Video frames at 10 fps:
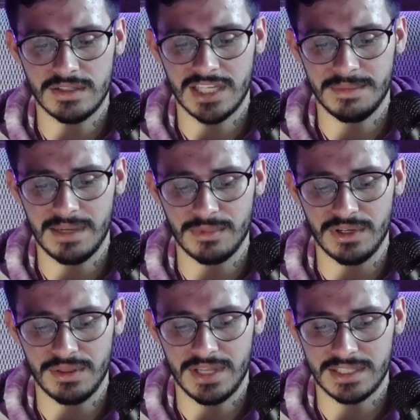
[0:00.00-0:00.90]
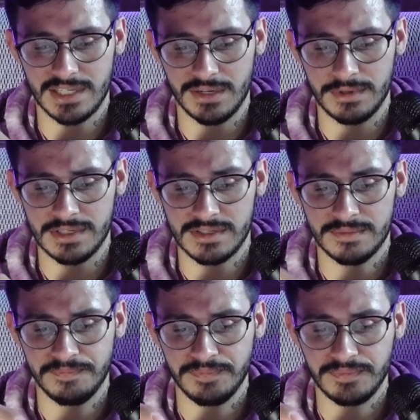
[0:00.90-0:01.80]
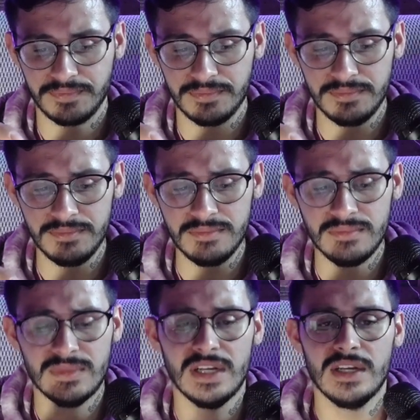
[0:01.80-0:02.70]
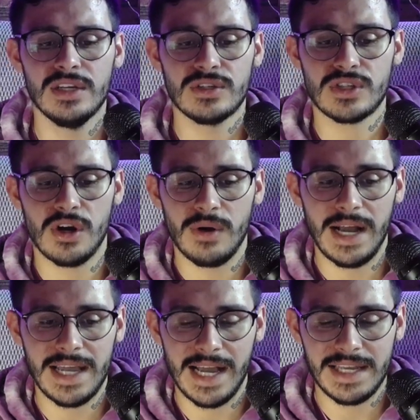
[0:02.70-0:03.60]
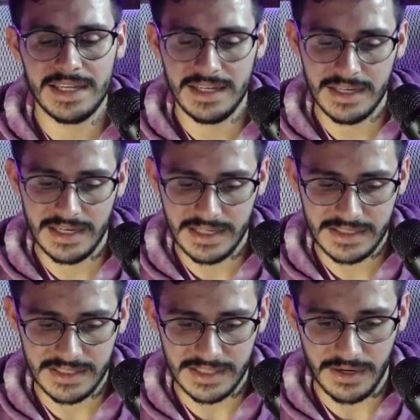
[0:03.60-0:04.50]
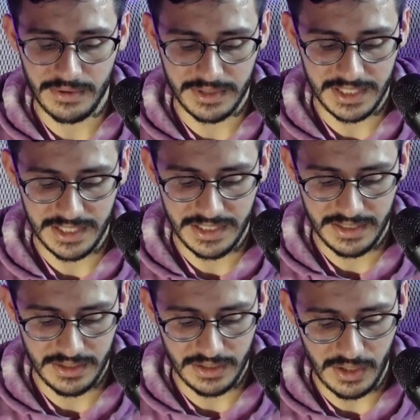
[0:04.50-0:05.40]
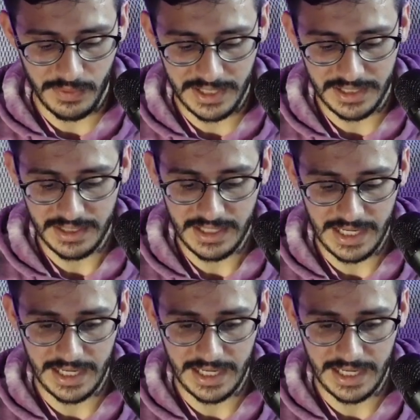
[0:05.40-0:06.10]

No, Timmy, I'm good. Thanks anyways. So I didn't necessarily go in